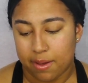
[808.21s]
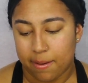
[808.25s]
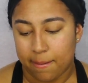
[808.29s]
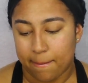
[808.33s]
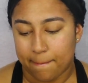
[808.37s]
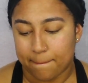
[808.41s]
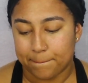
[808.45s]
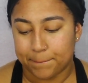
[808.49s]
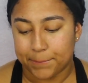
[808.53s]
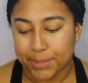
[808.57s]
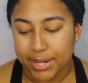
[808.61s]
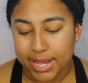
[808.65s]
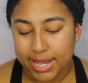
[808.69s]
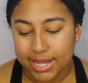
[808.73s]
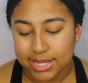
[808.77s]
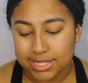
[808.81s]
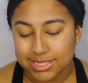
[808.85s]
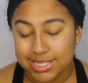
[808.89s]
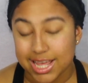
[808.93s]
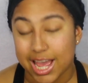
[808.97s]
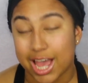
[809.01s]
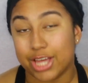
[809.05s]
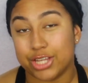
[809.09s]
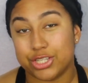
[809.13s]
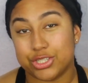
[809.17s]

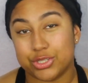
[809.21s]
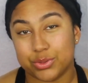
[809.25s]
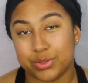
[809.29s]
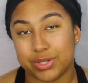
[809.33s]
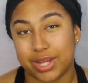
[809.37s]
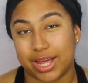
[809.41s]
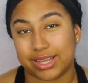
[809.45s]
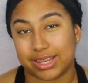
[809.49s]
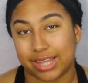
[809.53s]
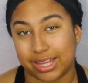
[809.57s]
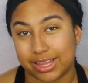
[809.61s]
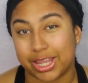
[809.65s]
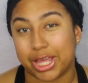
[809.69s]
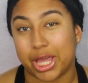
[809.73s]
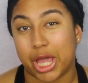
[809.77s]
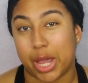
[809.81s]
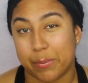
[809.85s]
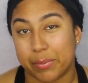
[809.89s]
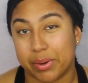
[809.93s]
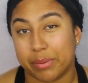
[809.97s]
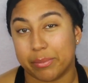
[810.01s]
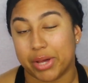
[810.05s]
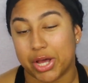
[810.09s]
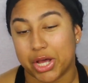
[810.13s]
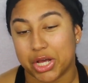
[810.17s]
but I do like that they
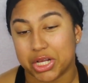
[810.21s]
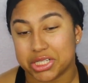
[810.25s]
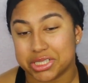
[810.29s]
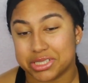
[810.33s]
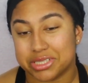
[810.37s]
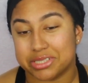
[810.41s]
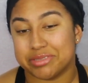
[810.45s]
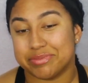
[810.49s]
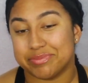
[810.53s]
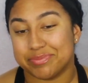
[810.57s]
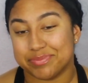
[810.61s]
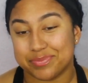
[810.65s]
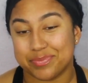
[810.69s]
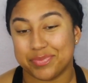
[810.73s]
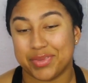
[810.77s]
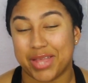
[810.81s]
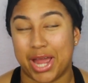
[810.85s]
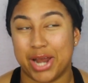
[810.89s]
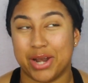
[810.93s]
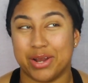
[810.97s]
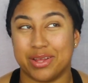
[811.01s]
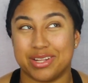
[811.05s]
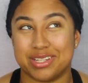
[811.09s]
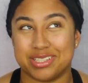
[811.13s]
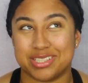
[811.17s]
come in a box.
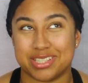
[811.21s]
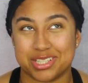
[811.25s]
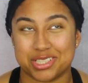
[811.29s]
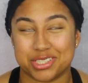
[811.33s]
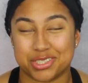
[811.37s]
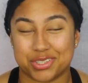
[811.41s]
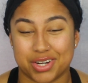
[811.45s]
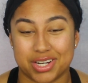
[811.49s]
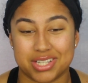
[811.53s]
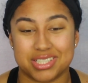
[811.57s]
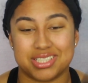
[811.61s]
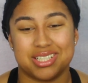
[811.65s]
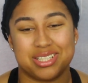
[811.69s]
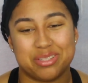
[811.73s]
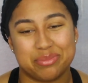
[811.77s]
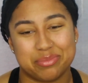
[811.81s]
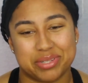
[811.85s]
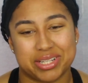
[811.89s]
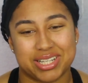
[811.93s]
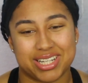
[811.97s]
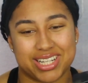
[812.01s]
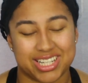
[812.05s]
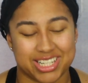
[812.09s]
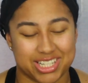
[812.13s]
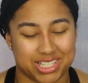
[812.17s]
I know that sounds crazy,
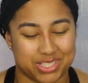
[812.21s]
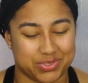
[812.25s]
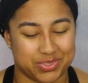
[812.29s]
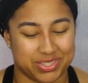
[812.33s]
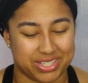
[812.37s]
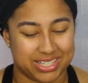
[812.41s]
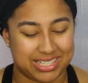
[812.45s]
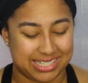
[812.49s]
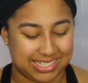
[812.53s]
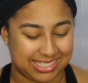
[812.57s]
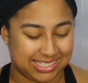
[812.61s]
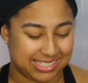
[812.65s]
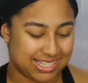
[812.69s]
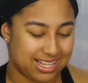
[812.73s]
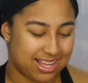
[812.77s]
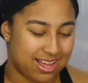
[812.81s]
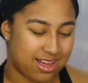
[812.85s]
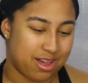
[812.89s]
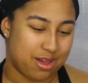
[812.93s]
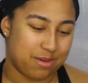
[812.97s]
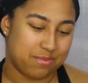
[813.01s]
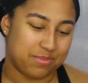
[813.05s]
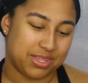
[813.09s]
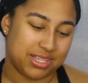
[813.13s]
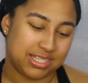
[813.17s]
but it is what it is.
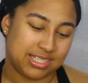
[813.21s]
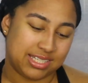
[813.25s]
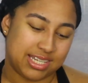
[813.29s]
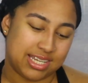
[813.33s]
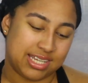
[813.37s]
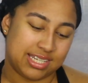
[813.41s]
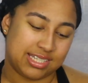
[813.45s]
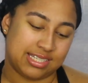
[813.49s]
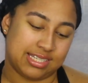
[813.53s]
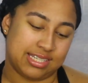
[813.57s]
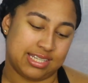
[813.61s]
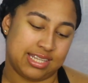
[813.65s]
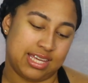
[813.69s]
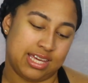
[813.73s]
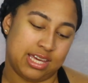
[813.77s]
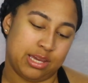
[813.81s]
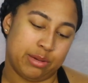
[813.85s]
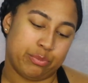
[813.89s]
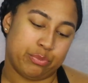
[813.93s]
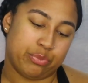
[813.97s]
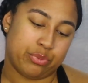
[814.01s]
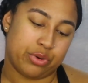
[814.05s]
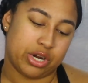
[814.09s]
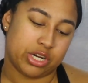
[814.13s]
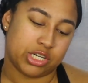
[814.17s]
This is
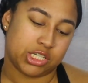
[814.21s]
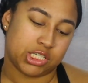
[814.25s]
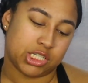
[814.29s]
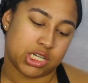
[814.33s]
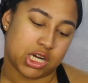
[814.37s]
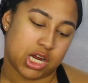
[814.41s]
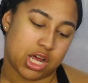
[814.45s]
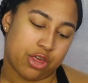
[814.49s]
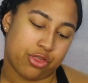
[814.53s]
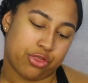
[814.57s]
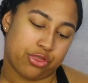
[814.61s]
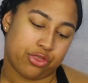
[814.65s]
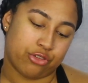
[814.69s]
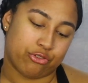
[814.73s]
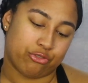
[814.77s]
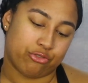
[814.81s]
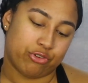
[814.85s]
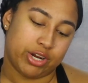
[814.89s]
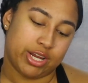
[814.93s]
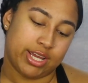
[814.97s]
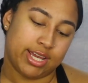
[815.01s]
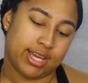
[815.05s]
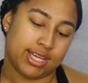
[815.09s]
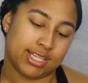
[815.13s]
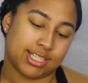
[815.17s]
the Brush
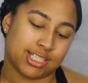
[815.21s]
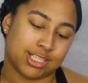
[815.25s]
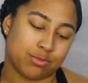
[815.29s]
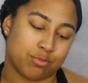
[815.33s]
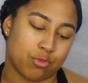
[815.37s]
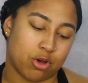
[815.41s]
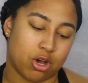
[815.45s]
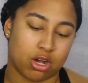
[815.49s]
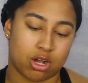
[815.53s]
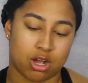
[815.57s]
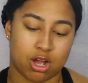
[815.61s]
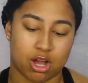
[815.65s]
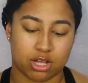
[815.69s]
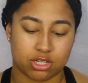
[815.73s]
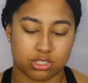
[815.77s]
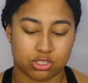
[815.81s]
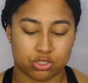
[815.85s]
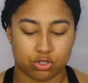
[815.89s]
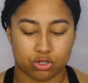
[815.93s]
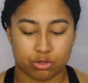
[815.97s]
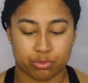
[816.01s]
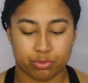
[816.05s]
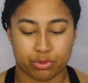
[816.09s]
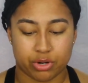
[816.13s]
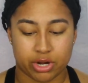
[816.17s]
3 Small
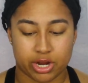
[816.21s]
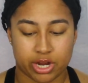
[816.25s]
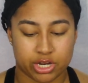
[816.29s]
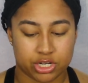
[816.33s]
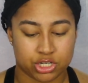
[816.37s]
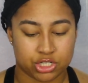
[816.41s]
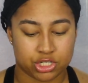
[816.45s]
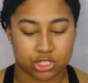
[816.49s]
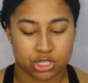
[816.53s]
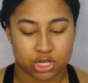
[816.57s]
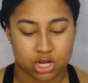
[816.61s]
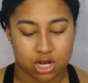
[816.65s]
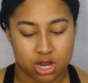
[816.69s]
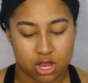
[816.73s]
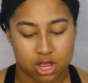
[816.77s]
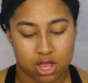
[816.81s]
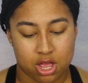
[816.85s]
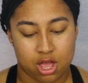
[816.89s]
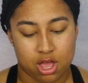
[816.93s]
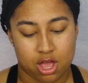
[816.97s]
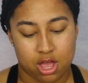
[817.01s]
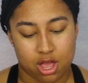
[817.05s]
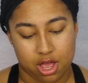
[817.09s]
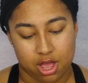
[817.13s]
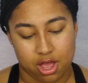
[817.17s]
Contour Brush.
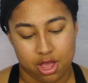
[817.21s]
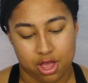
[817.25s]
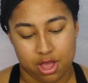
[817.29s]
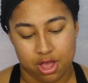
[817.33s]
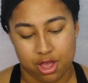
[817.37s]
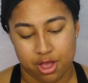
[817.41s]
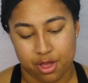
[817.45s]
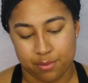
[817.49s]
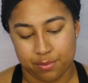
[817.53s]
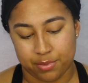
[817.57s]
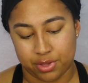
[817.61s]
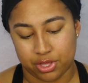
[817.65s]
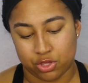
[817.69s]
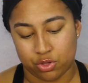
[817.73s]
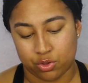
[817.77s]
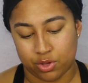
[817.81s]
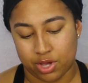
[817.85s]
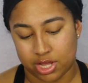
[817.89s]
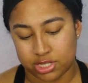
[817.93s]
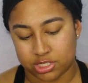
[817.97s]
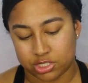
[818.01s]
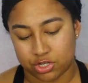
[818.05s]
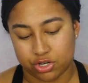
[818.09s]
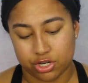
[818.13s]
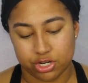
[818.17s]
You
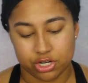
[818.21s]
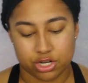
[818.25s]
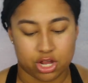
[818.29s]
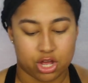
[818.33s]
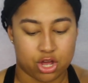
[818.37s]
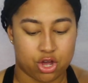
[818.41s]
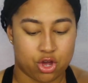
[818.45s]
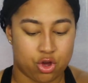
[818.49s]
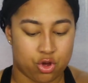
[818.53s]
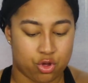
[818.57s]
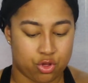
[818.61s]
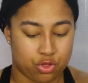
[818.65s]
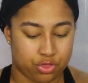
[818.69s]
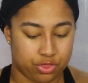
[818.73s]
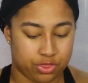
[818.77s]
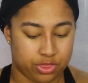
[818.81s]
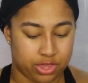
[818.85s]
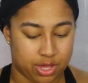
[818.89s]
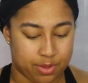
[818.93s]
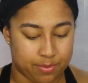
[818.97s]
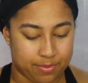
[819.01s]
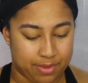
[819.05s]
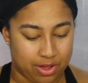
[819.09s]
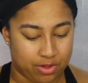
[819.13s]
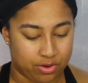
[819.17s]
guys already know
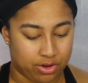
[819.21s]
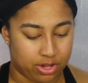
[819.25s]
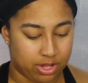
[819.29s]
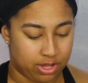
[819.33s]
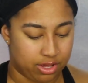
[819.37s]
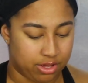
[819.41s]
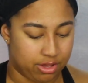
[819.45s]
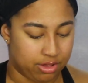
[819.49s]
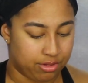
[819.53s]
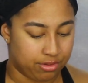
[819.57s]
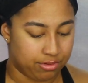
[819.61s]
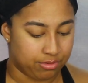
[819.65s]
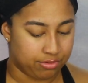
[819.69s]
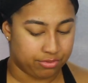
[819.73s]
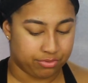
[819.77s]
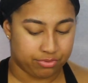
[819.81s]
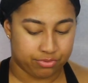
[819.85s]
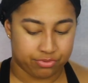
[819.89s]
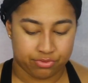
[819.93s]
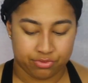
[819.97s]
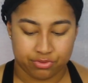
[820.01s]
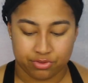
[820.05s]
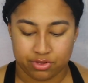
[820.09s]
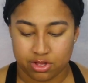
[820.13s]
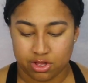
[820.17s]
the amount
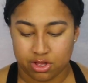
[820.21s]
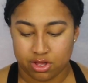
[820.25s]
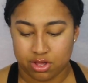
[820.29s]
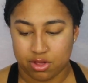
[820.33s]
of,